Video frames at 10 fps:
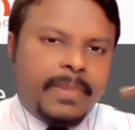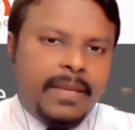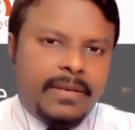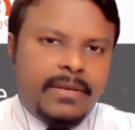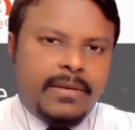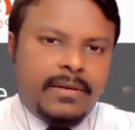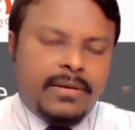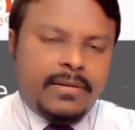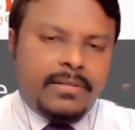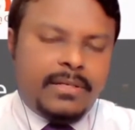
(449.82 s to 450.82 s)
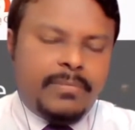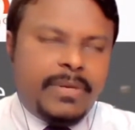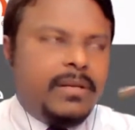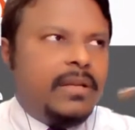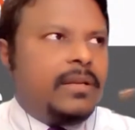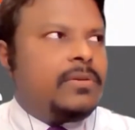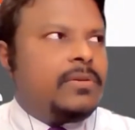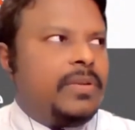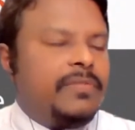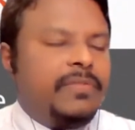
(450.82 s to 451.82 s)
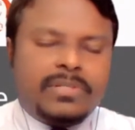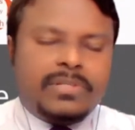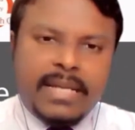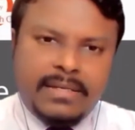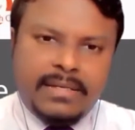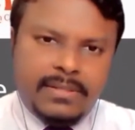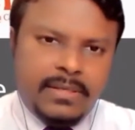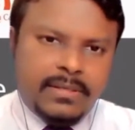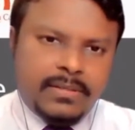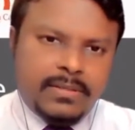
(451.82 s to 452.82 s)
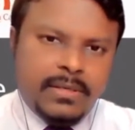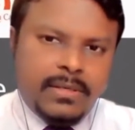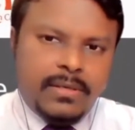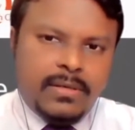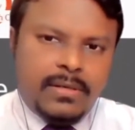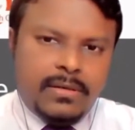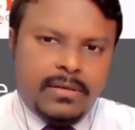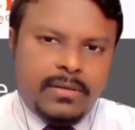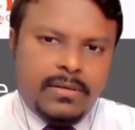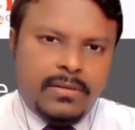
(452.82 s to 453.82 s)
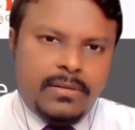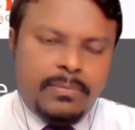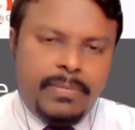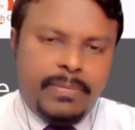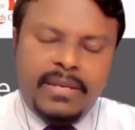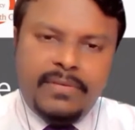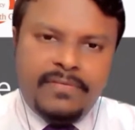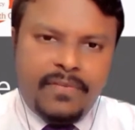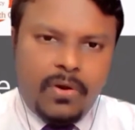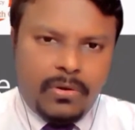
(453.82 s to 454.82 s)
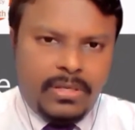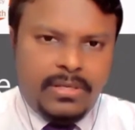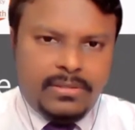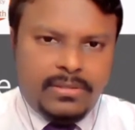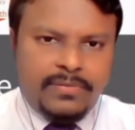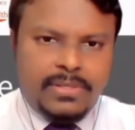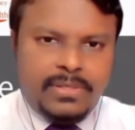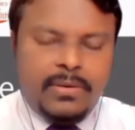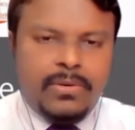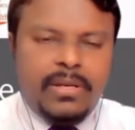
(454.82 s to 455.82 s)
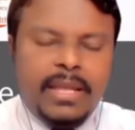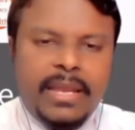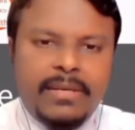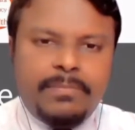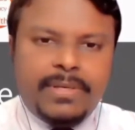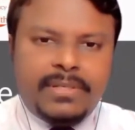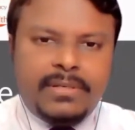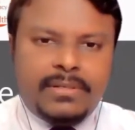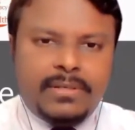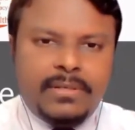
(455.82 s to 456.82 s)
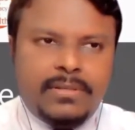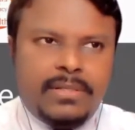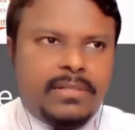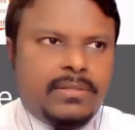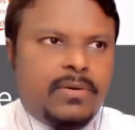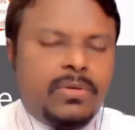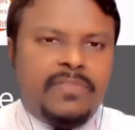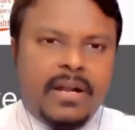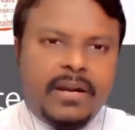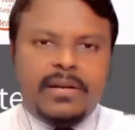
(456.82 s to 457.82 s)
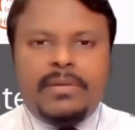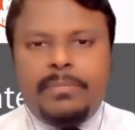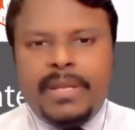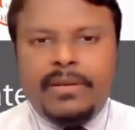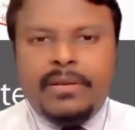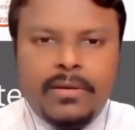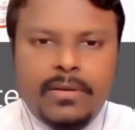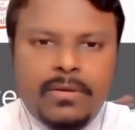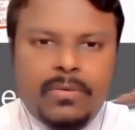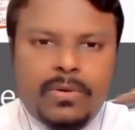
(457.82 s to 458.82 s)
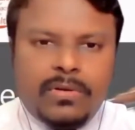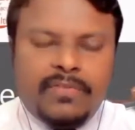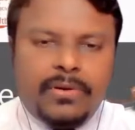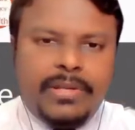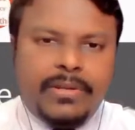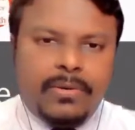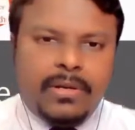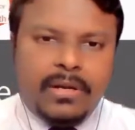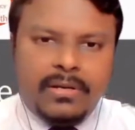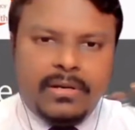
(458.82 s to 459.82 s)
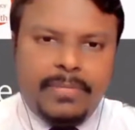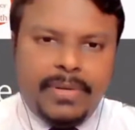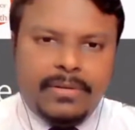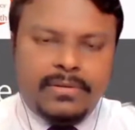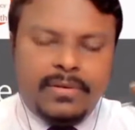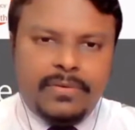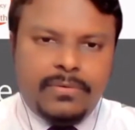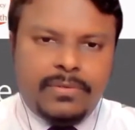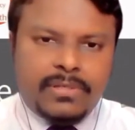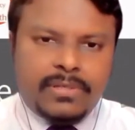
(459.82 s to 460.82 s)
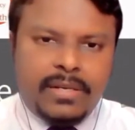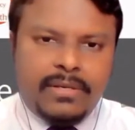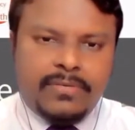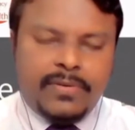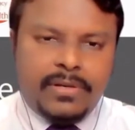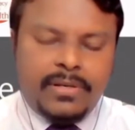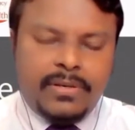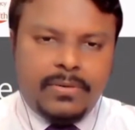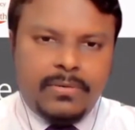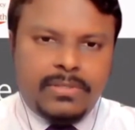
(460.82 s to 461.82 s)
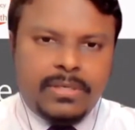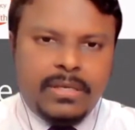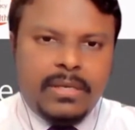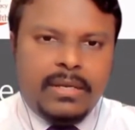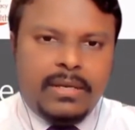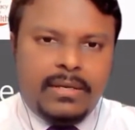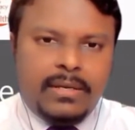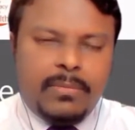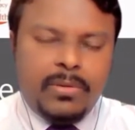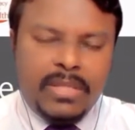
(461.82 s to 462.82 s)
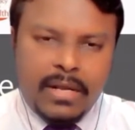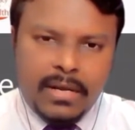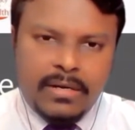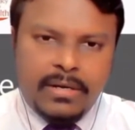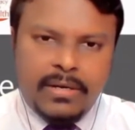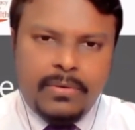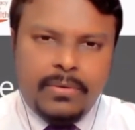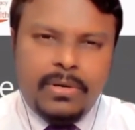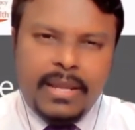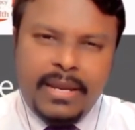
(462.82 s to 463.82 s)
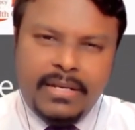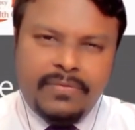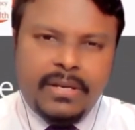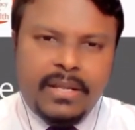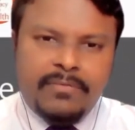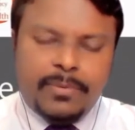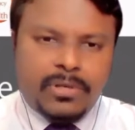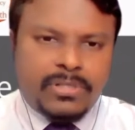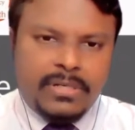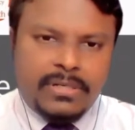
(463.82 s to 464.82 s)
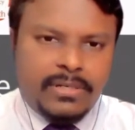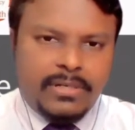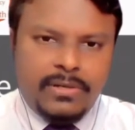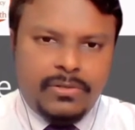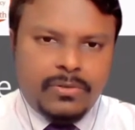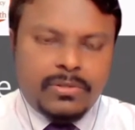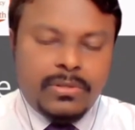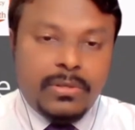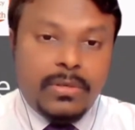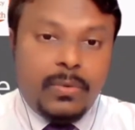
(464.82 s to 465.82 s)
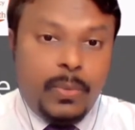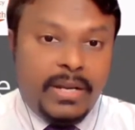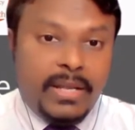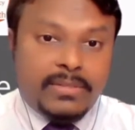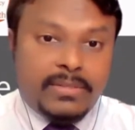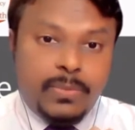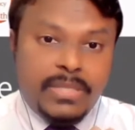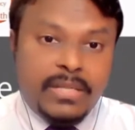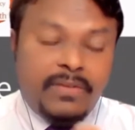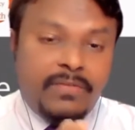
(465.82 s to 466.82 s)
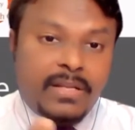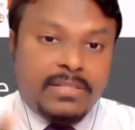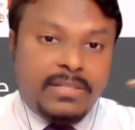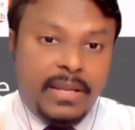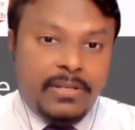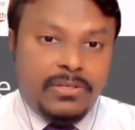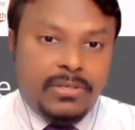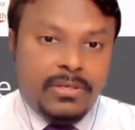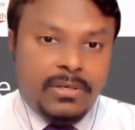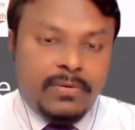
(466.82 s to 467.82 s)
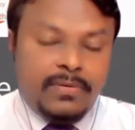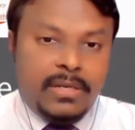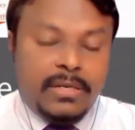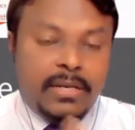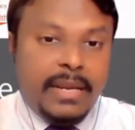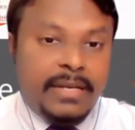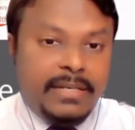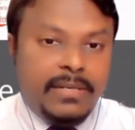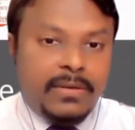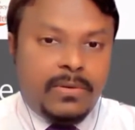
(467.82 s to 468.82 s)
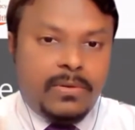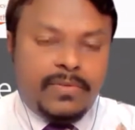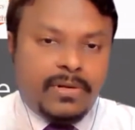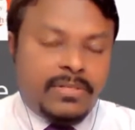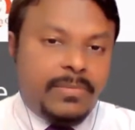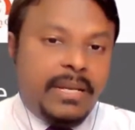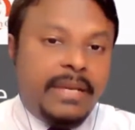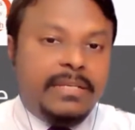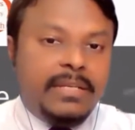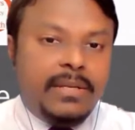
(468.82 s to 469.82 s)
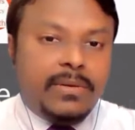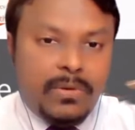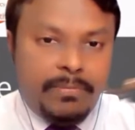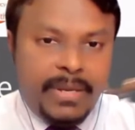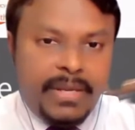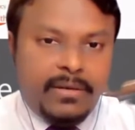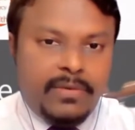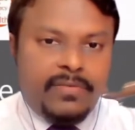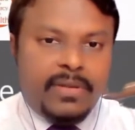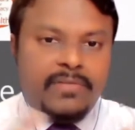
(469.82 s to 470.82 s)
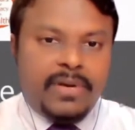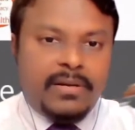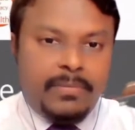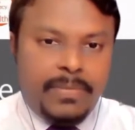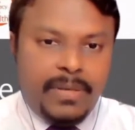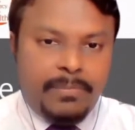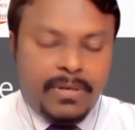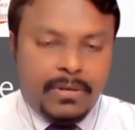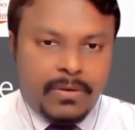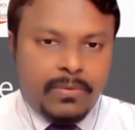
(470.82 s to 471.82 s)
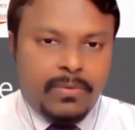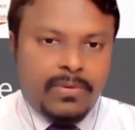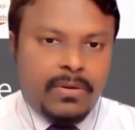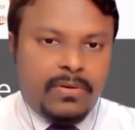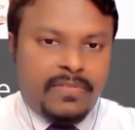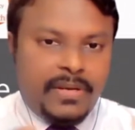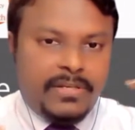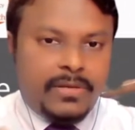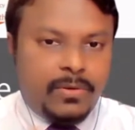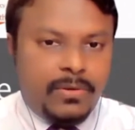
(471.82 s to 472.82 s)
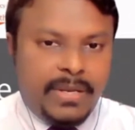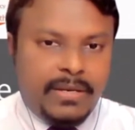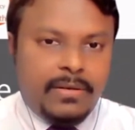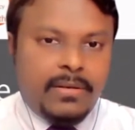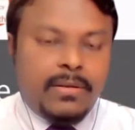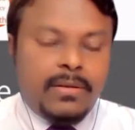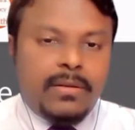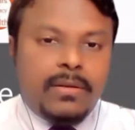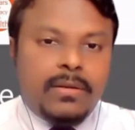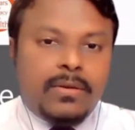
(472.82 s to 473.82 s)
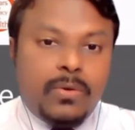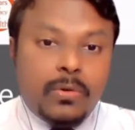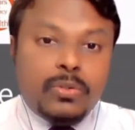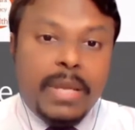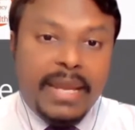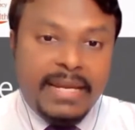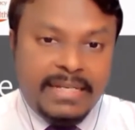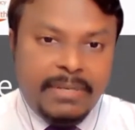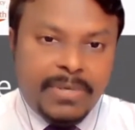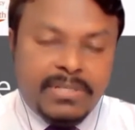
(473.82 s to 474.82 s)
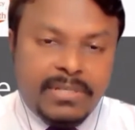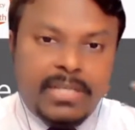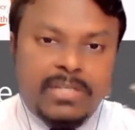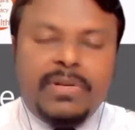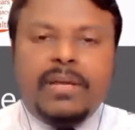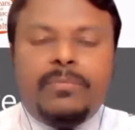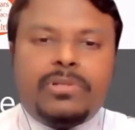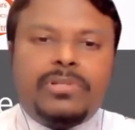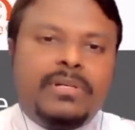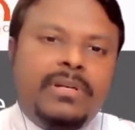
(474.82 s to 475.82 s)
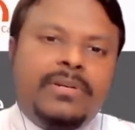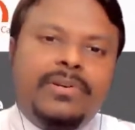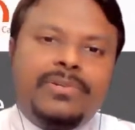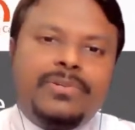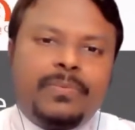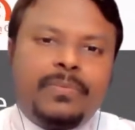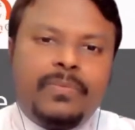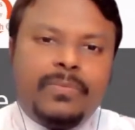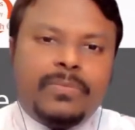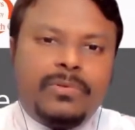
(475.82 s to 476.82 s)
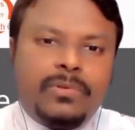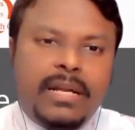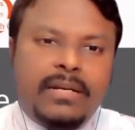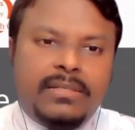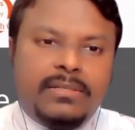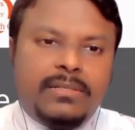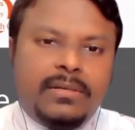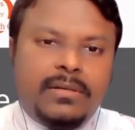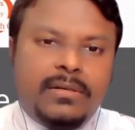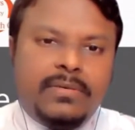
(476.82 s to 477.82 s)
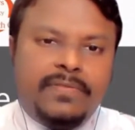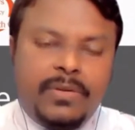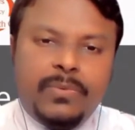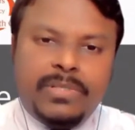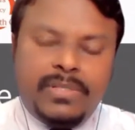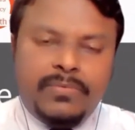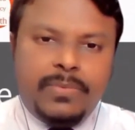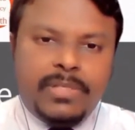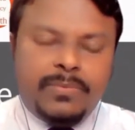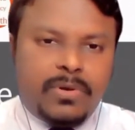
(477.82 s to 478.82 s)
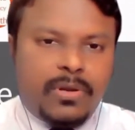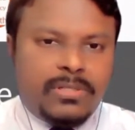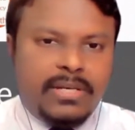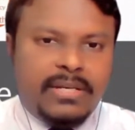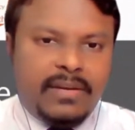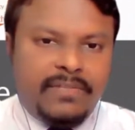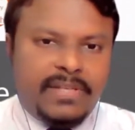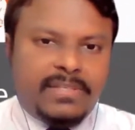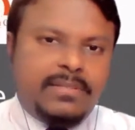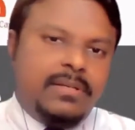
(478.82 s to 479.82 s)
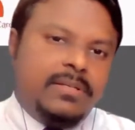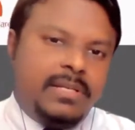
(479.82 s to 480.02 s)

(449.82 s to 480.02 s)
in gentlemen. And to give you statistics, men in 40s, if you see only 8%, that is out of 100 men, or a 40-year-old, 100 men, if you just collect 40-year-olds, and among the 100, only 8 will have prostate-related issues. Whereas with advanced age, in an 80-year-old, for example, 80-year-old men, if you have 100 people around of 80-year-old men, close to 80% will have prostate-related issue. So that is the frequency with which prostate affects the